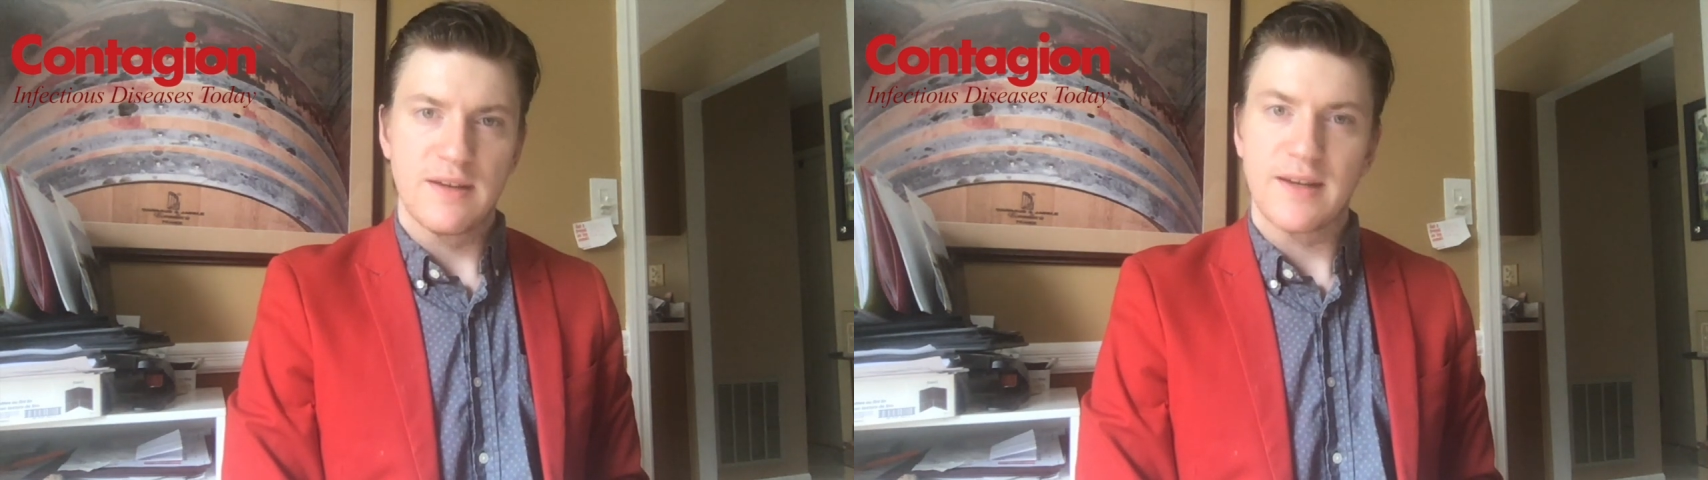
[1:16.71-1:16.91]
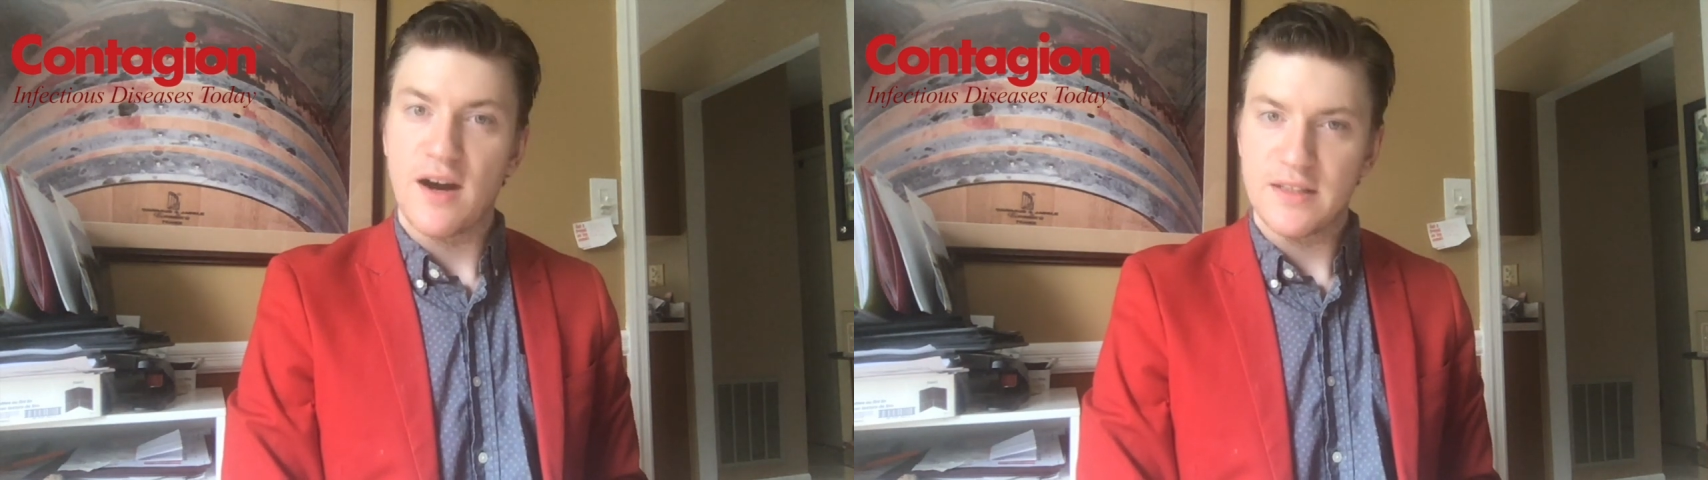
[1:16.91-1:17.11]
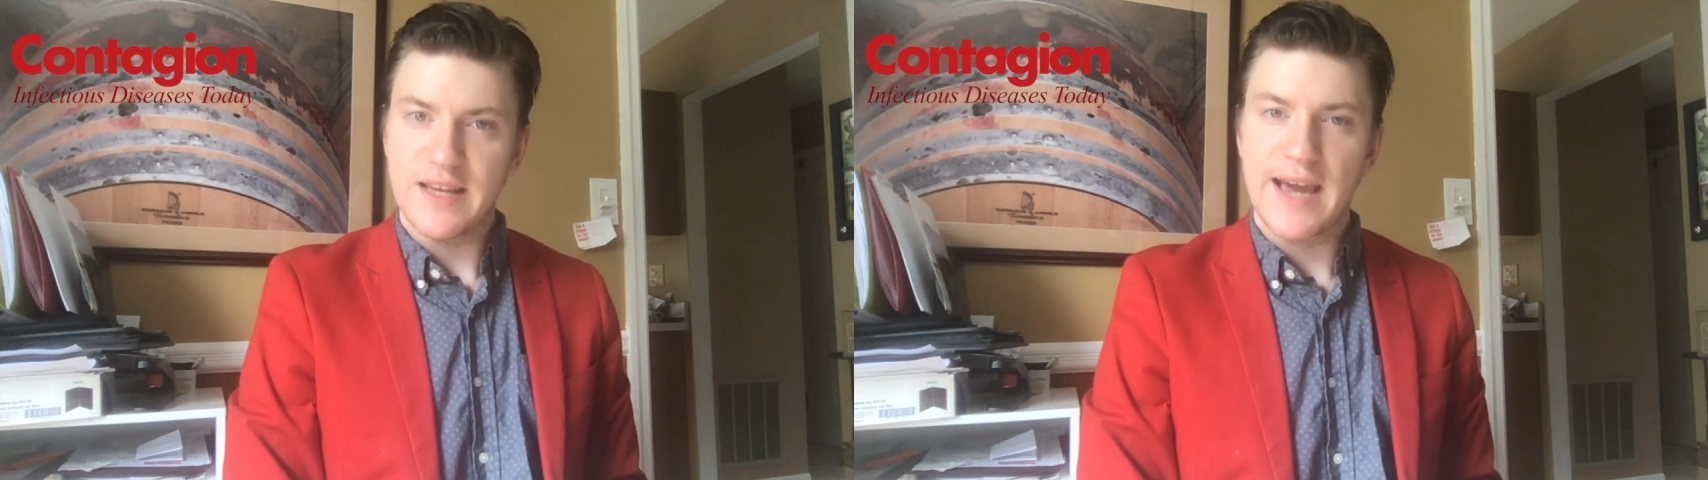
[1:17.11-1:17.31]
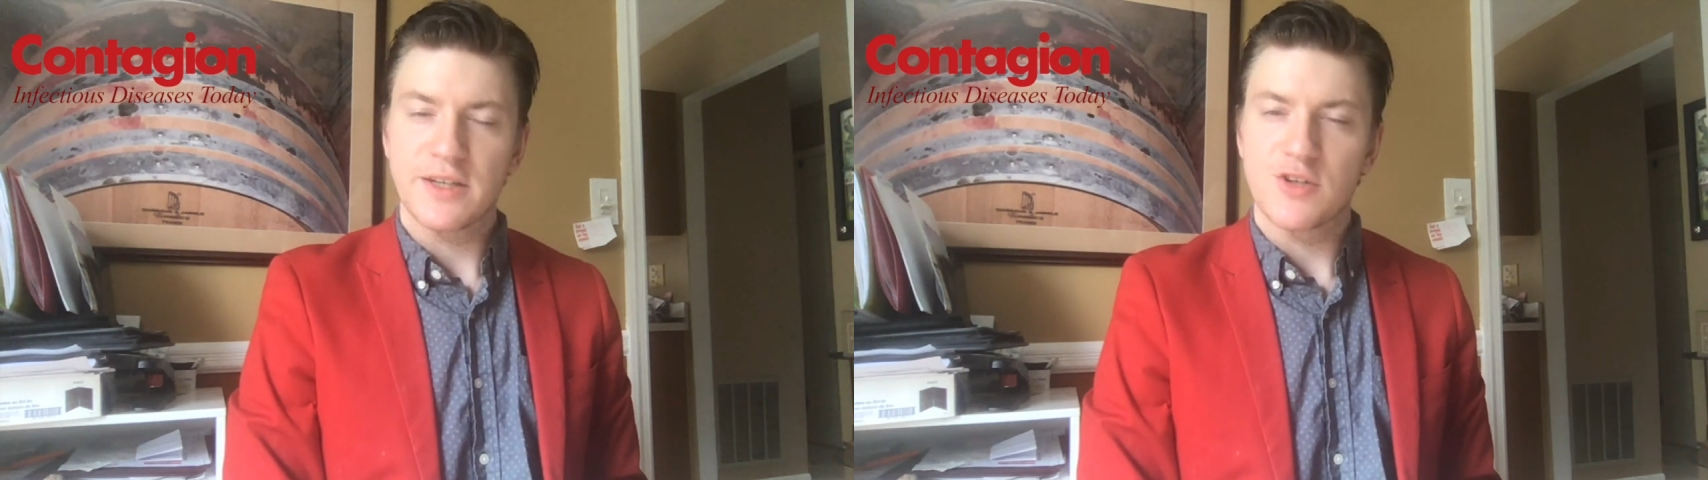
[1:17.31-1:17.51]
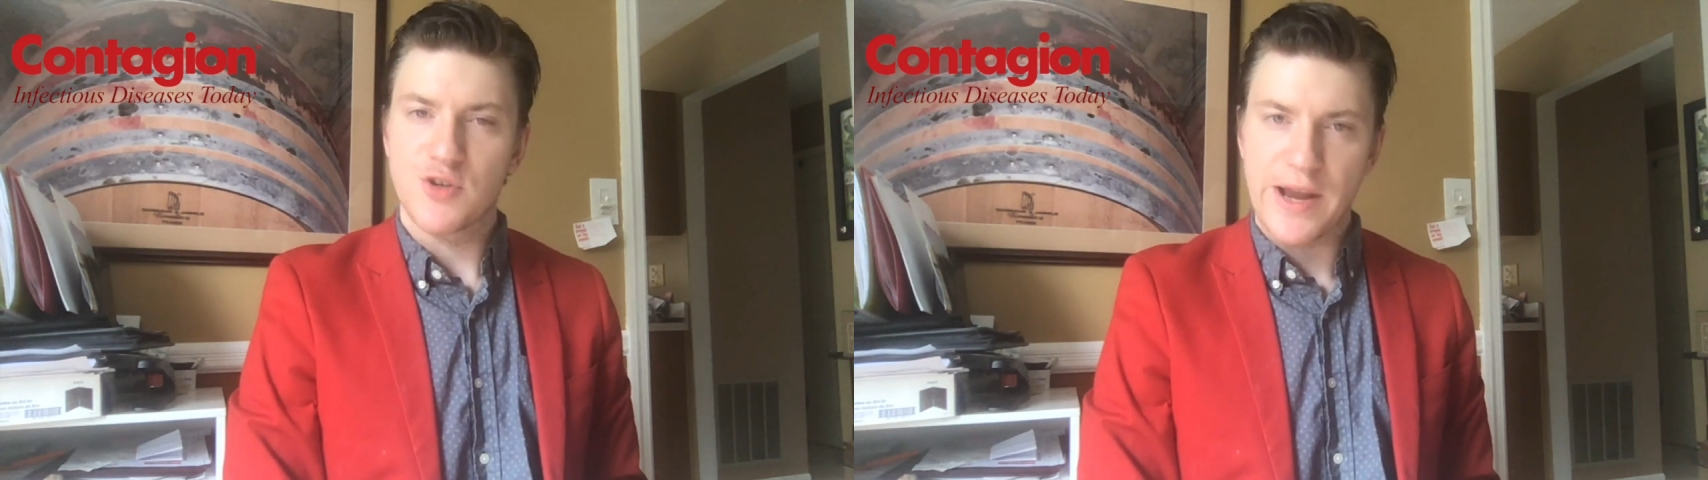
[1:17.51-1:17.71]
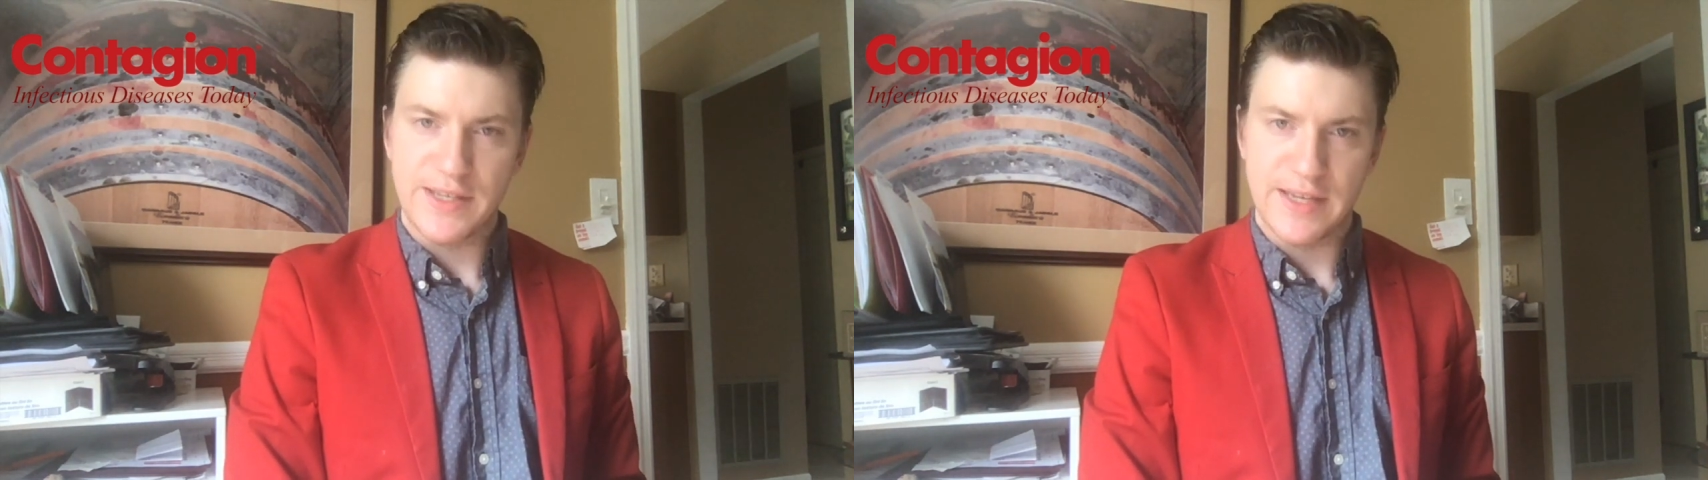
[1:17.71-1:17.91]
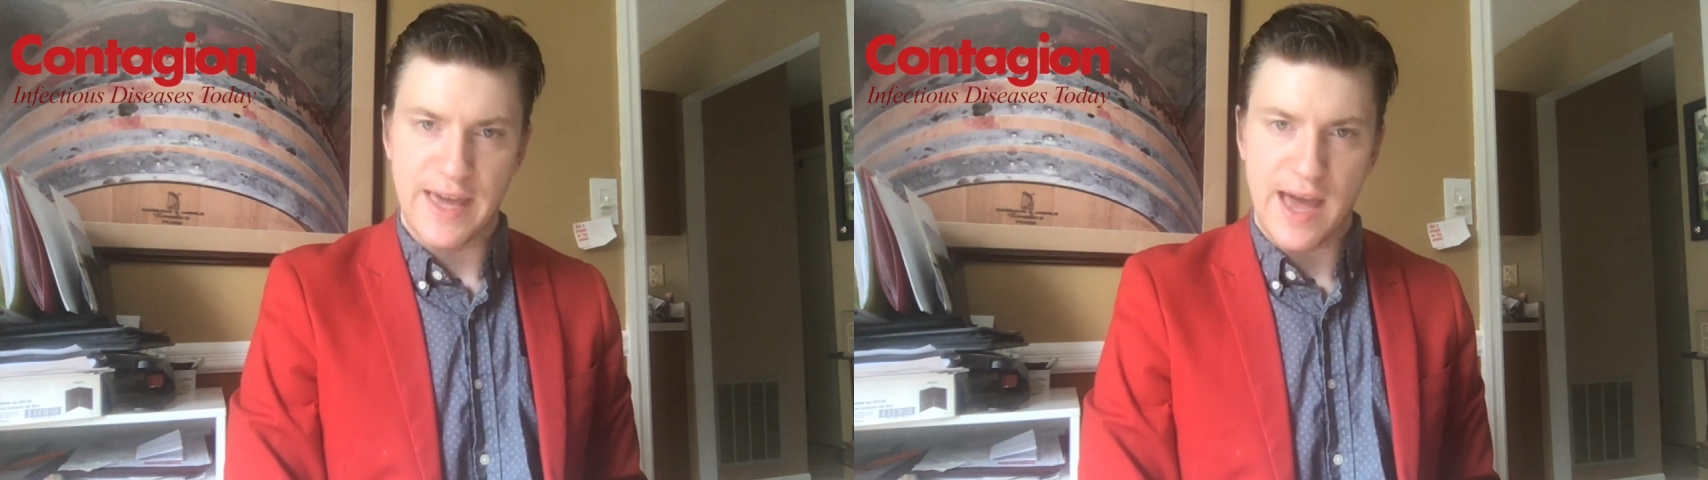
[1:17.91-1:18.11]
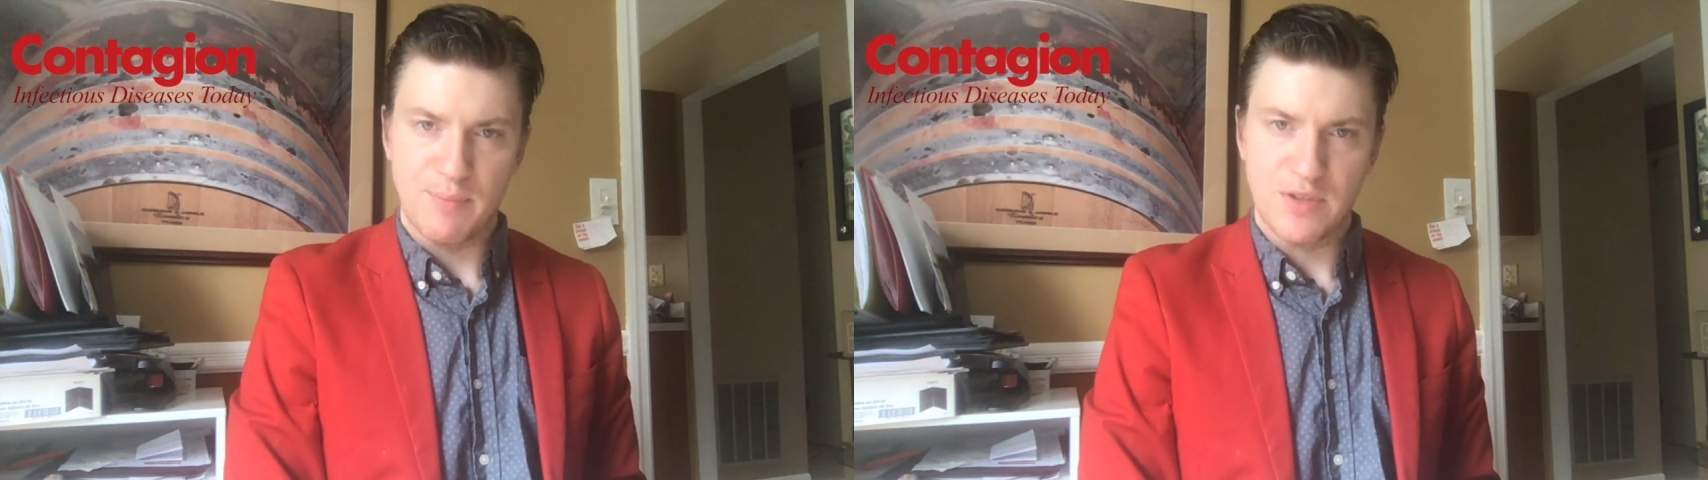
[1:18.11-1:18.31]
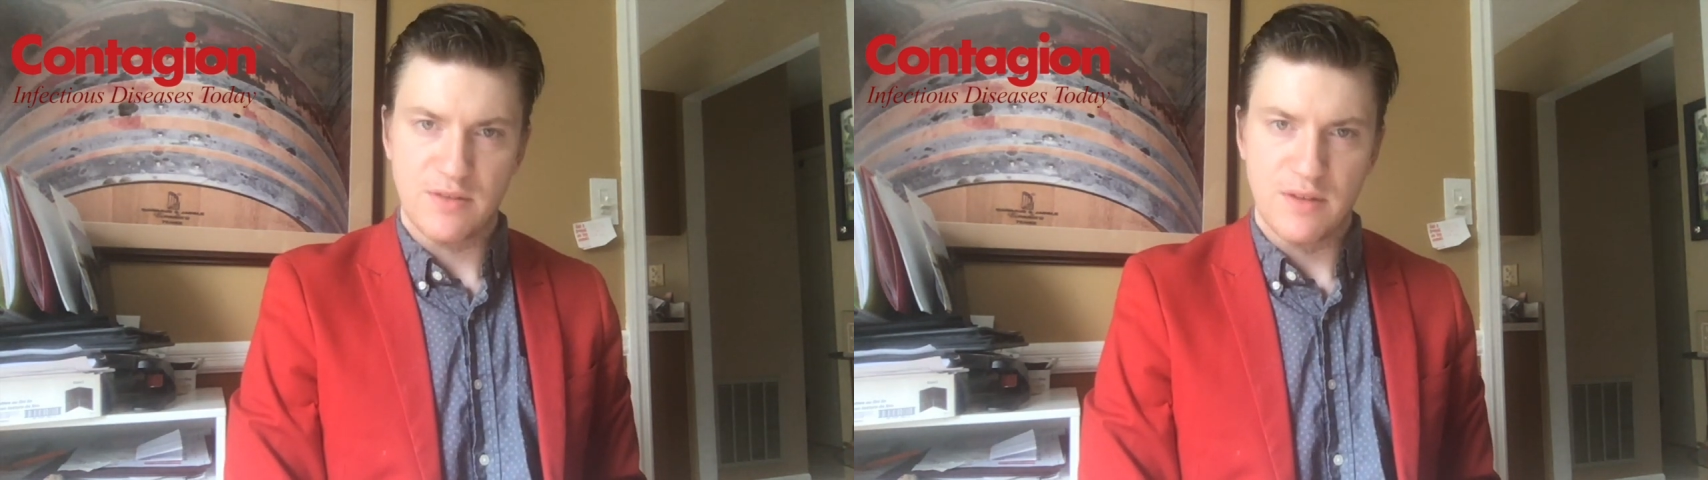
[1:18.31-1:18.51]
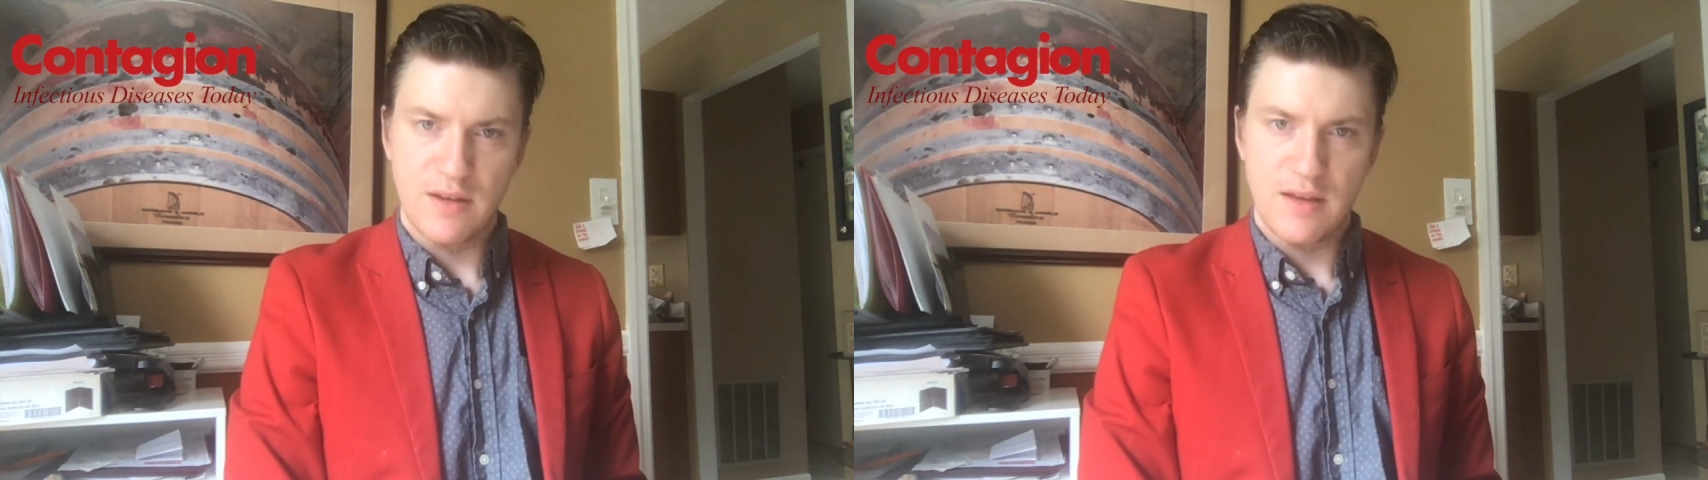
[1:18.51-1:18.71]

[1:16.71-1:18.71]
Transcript: contact tracing apps